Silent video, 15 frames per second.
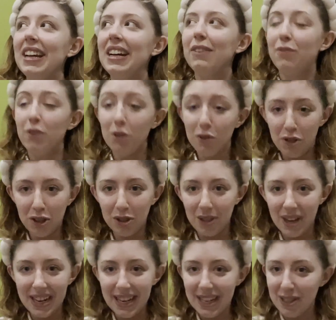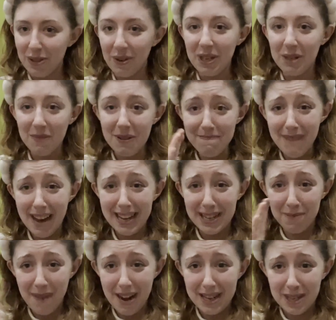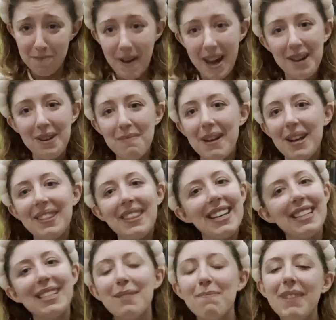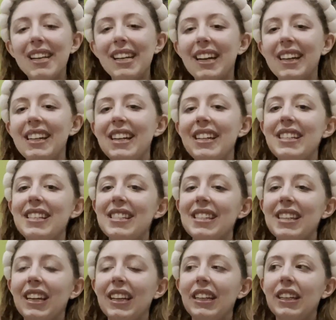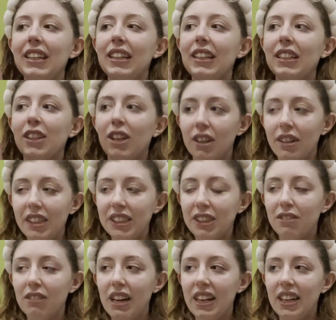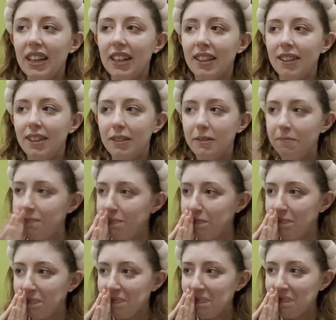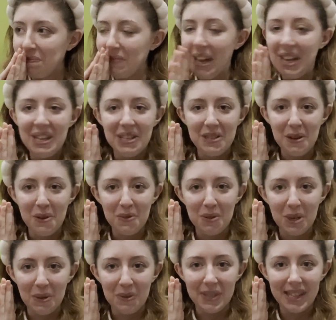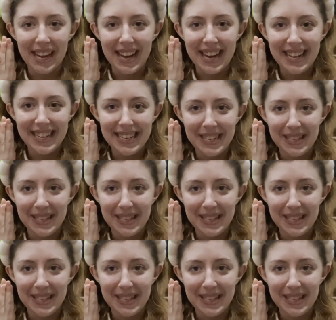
future Greta is going to be much, much better about this, because current Greta is oh so sad.